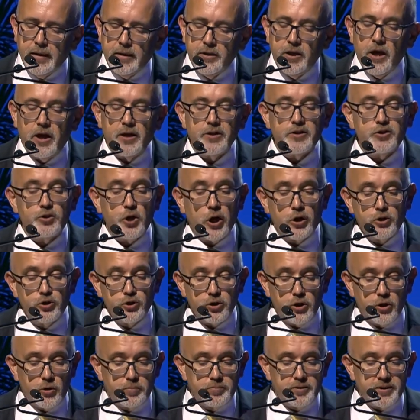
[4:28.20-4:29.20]
There are
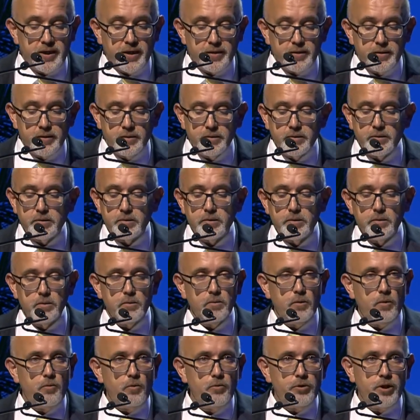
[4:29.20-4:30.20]
structural obstacles
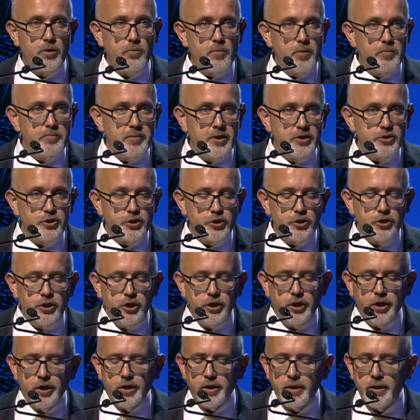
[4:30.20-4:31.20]
that were mentioned
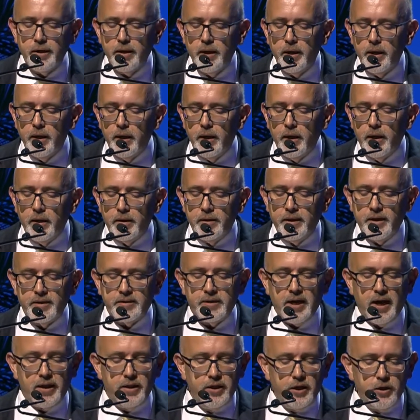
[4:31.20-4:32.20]
here.
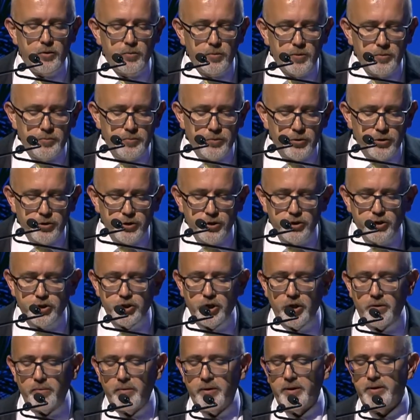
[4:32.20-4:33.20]
That's unequal burden
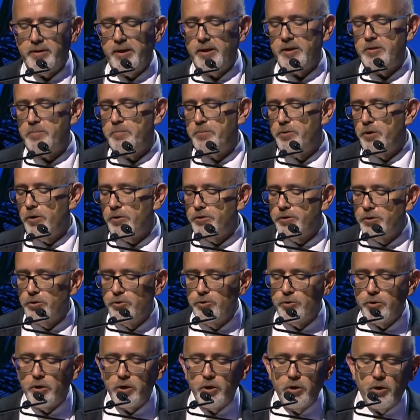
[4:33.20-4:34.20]
sharing. That's
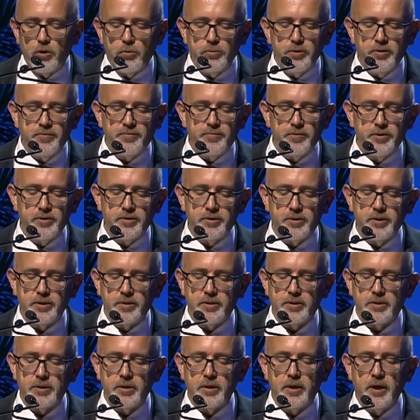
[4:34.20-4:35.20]
procedural law
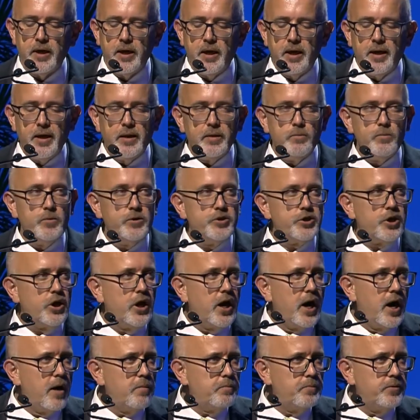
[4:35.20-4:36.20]
differences which are
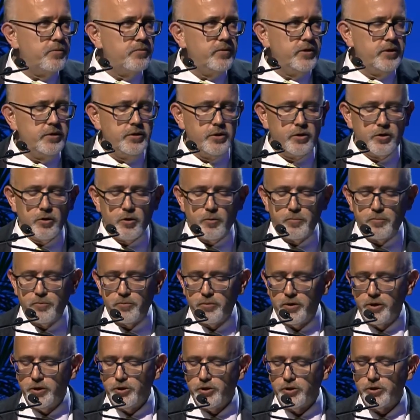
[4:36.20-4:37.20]
hampering the
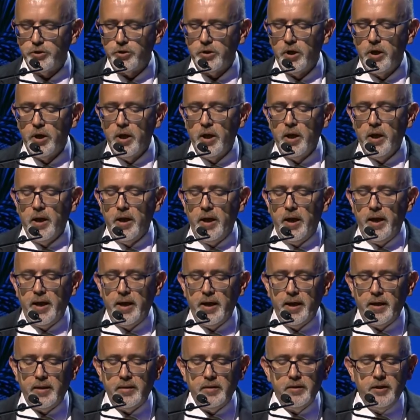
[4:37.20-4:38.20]
cooperation.
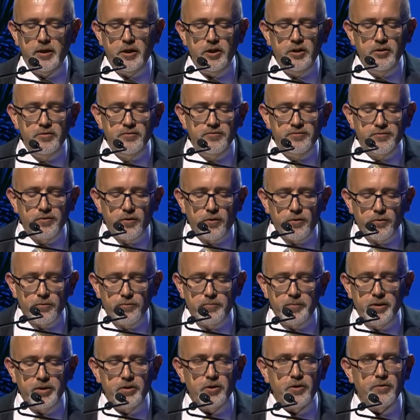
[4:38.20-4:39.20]
The
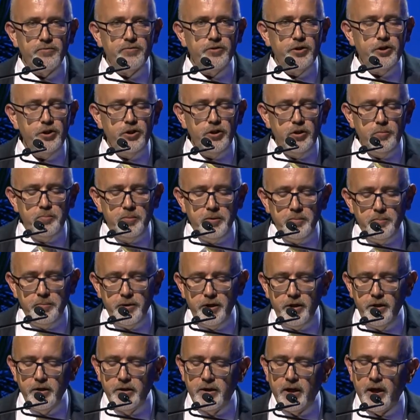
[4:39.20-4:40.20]
involvement of the
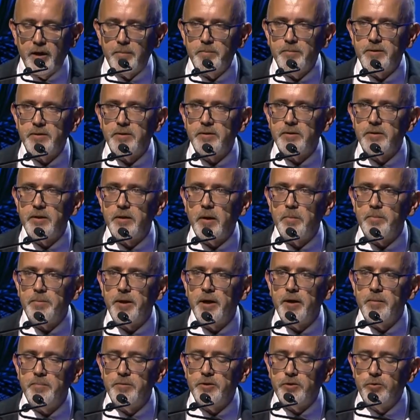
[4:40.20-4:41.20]
EDPB comes
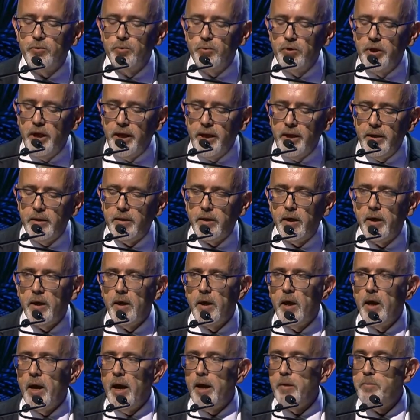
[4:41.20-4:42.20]
sometimes too late
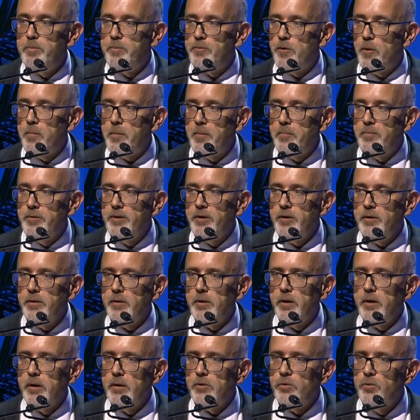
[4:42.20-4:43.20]
and probably
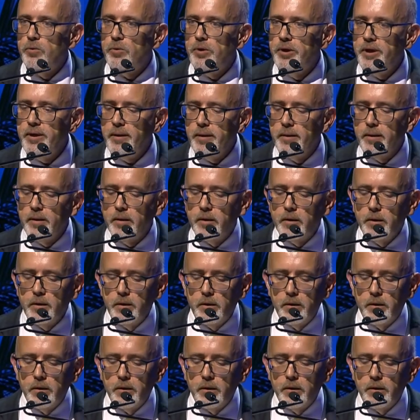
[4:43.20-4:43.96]
too little.